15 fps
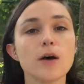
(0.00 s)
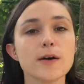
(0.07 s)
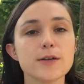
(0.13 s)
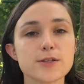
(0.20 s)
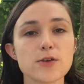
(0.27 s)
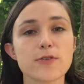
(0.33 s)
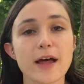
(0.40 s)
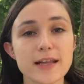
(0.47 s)

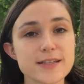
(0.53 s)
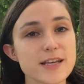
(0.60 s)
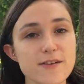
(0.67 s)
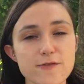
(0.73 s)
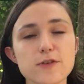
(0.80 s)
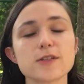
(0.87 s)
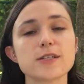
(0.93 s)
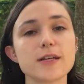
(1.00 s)
So that's it
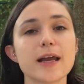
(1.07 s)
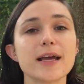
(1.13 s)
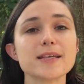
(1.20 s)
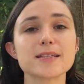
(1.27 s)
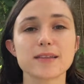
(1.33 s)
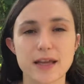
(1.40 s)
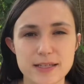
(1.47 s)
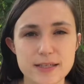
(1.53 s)
for
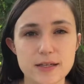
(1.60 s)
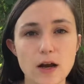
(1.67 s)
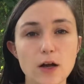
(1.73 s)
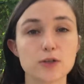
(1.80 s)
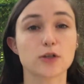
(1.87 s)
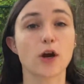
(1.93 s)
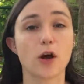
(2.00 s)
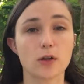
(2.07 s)
today's lesson
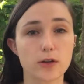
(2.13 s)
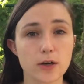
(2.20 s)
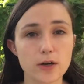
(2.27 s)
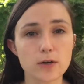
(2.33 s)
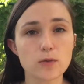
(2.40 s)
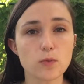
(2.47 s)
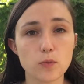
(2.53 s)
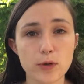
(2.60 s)
on
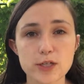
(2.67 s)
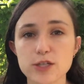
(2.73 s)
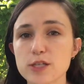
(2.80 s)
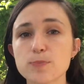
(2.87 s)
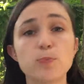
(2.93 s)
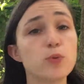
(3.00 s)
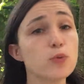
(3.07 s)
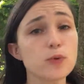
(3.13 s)
color. We
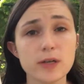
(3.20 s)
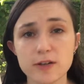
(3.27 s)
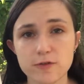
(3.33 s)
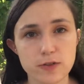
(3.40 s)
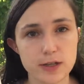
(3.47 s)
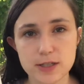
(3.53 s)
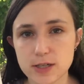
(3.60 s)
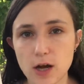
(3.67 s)
just
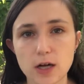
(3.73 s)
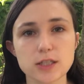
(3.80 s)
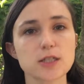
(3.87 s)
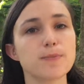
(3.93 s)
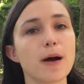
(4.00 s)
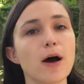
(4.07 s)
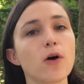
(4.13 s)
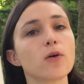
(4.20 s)
briefly talked
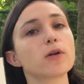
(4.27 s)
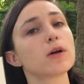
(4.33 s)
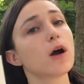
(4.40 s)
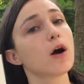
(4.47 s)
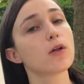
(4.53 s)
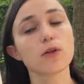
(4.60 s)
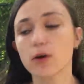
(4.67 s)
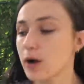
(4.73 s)
about
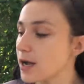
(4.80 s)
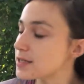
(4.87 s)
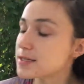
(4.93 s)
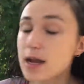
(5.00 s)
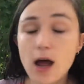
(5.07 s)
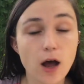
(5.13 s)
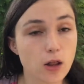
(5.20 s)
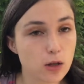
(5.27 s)
color as
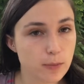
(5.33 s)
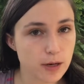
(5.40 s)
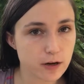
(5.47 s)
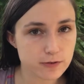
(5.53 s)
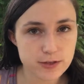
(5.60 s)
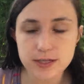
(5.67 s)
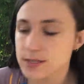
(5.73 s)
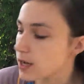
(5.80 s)
an element
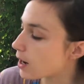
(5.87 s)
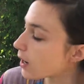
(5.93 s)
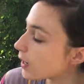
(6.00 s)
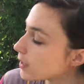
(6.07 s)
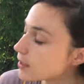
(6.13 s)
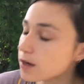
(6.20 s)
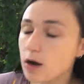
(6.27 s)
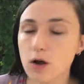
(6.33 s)
of
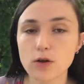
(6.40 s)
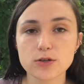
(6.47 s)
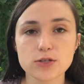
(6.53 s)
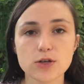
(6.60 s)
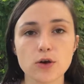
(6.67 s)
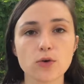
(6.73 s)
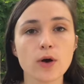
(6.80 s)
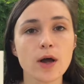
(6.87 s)
design, and
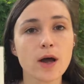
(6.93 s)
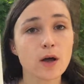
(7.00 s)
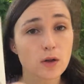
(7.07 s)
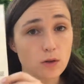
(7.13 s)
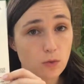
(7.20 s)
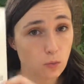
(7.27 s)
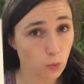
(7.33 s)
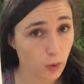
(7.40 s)
also
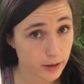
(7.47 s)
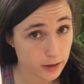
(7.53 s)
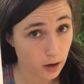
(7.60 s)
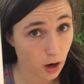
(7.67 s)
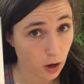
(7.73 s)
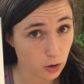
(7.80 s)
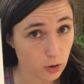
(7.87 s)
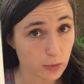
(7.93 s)
what a
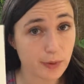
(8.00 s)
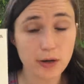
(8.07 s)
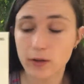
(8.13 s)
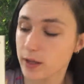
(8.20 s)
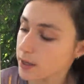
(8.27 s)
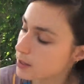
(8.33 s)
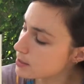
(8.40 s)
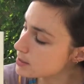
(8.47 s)
color wheel
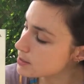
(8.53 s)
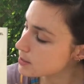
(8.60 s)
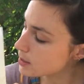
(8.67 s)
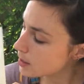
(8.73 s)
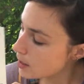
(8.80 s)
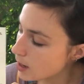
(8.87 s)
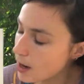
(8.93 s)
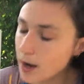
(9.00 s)
is,
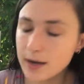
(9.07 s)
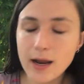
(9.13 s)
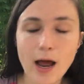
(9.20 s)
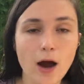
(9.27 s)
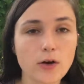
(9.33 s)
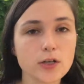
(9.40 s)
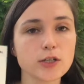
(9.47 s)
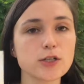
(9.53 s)
and
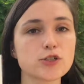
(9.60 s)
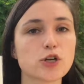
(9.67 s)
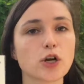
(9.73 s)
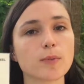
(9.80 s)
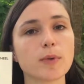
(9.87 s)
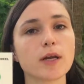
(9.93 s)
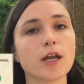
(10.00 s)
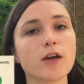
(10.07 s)
how to
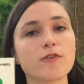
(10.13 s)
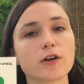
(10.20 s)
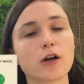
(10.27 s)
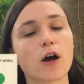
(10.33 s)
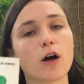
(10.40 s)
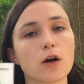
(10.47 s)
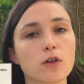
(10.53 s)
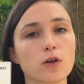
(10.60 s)
determine if
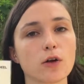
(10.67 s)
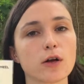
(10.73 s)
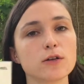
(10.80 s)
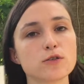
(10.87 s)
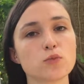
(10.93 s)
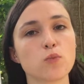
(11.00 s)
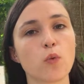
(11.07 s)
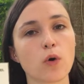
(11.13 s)
a color
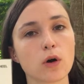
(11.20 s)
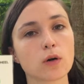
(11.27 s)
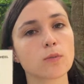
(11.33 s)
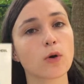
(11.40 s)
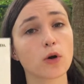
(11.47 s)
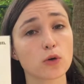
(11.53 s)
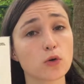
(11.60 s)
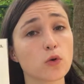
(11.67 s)
is warm
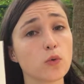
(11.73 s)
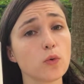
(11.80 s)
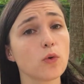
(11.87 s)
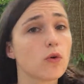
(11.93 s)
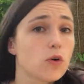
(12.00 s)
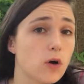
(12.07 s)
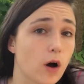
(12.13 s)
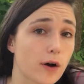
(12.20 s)
or
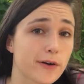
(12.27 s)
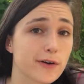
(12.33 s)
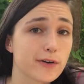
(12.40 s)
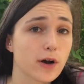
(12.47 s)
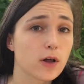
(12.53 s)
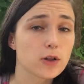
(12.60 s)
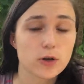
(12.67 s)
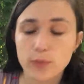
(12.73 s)
cool on our
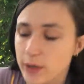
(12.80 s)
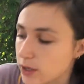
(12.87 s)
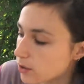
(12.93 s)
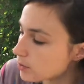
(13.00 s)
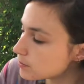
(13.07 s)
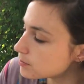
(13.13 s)
color wheel.